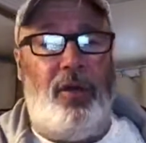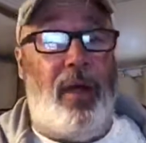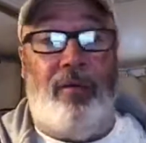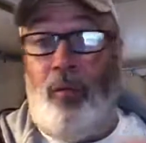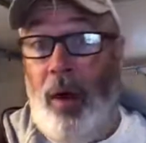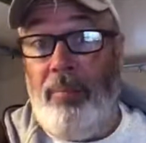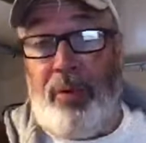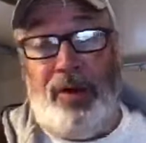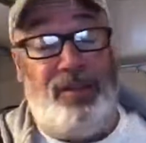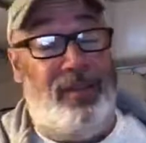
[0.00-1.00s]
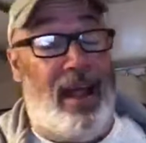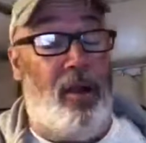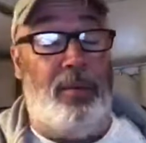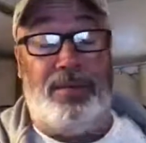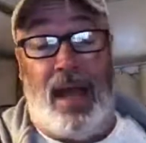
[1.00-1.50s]
We have 1 person that
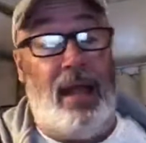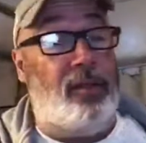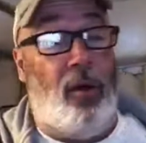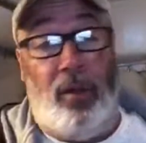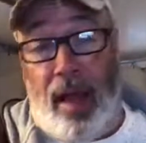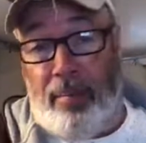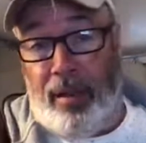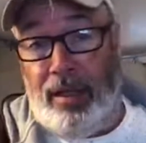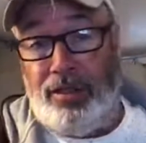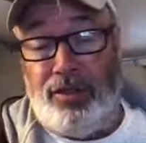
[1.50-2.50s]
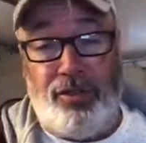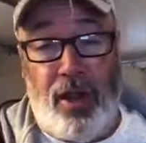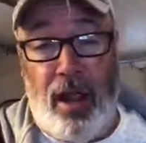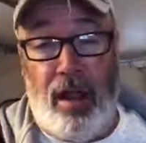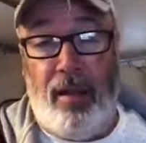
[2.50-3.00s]
almost hiked the whole Appalachian
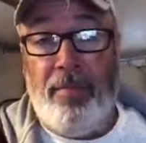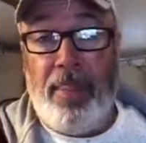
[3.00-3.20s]
Trail,